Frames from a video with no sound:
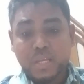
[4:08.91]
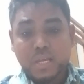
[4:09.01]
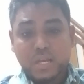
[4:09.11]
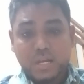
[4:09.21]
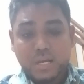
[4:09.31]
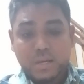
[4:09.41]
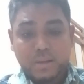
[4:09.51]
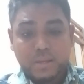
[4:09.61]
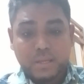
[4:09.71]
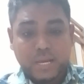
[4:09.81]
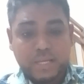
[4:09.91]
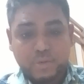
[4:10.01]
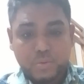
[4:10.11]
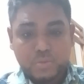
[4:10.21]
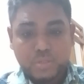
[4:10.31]
a high
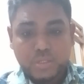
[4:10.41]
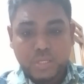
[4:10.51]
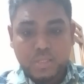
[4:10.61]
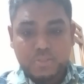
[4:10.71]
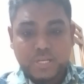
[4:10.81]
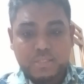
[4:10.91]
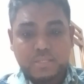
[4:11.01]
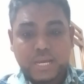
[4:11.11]
court judge.